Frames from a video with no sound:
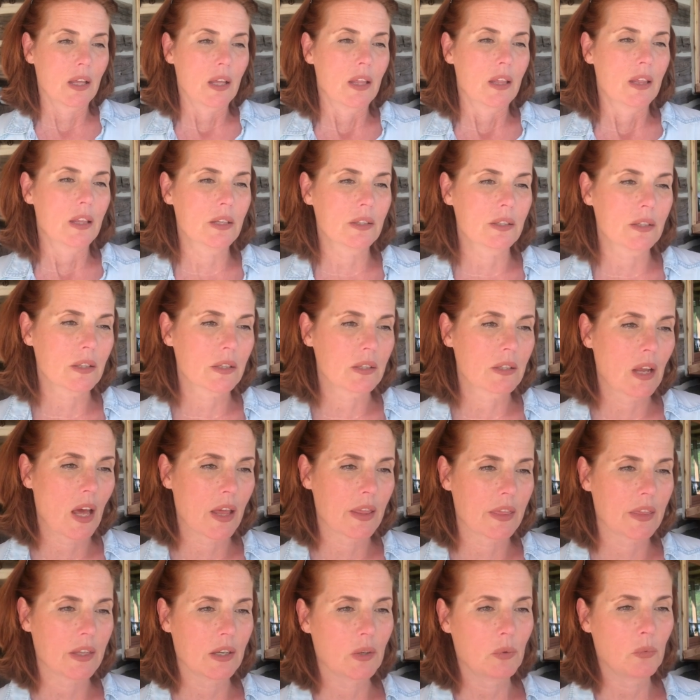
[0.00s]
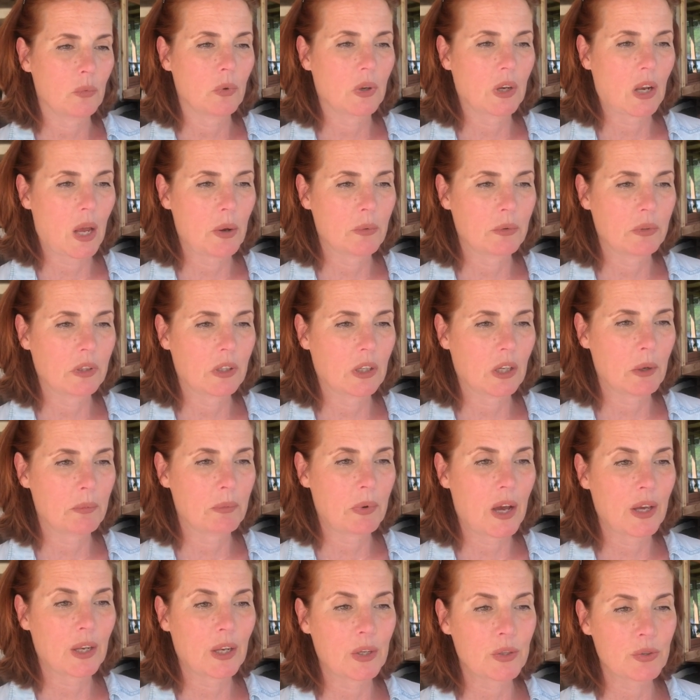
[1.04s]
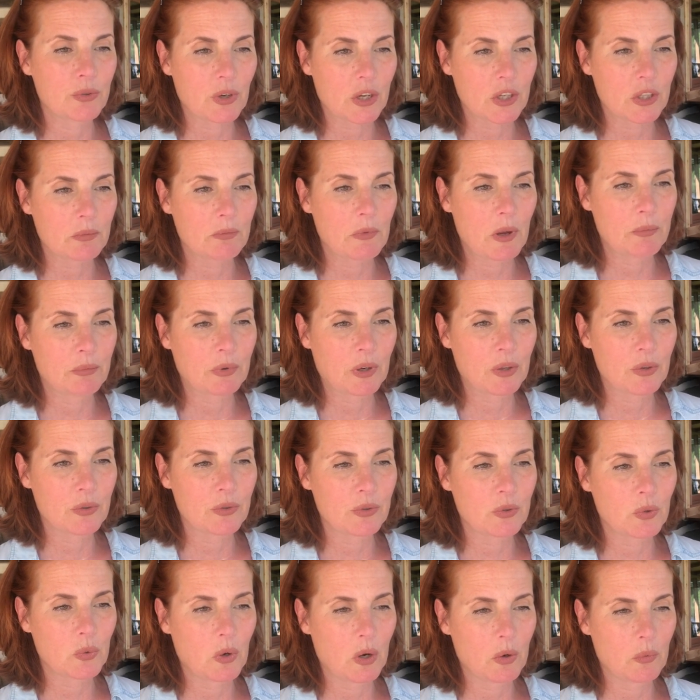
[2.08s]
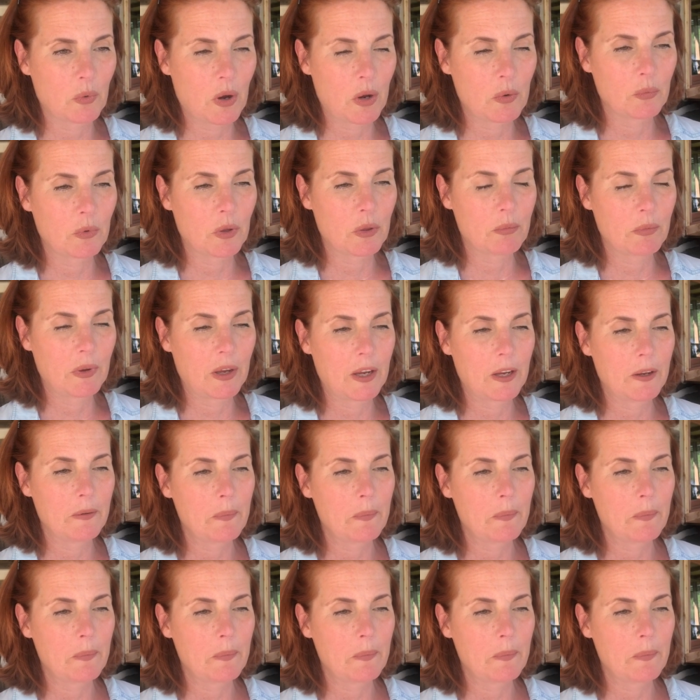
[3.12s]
This is not what I would look upon. I trust my brothers who are one with me.